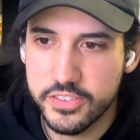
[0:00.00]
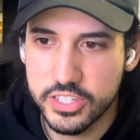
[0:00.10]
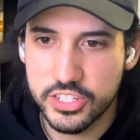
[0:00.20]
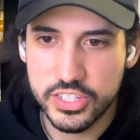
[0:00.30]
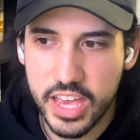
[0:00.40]
Is
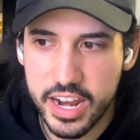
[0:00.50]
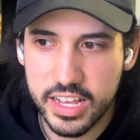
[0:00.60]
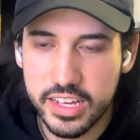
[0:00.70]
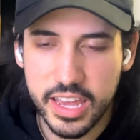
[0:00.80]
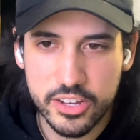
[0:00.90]
he just
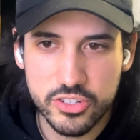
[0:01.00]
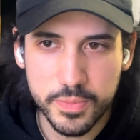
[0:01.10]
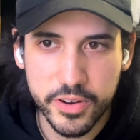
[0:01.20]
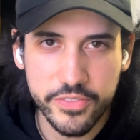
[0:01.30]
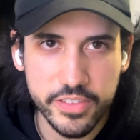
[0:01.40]
getting, like, extra
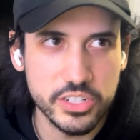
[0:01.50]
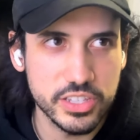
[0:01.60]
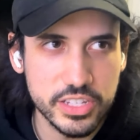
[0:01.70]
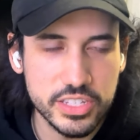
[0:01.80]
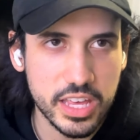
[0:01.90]
privilege
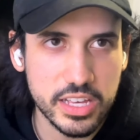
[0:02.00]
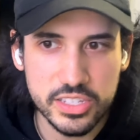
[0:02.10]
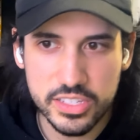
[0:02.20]
in these things?